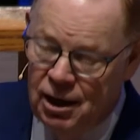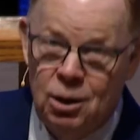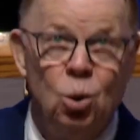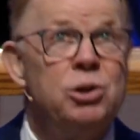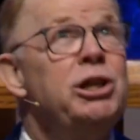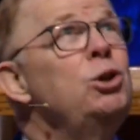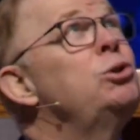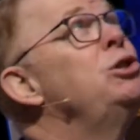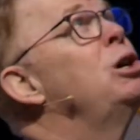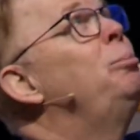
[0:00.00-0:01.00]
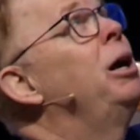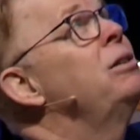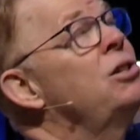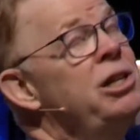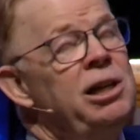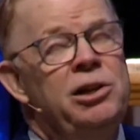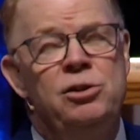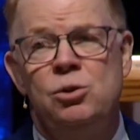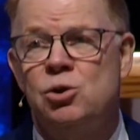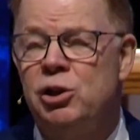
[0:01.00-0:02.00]
Of course, he used to jump out of the ceiling
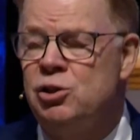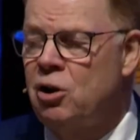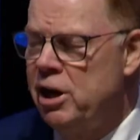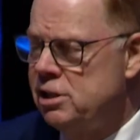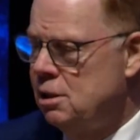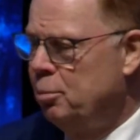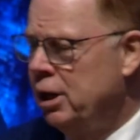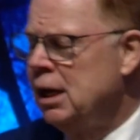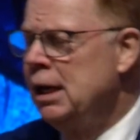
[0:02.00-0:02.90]
too, so he's crazy, but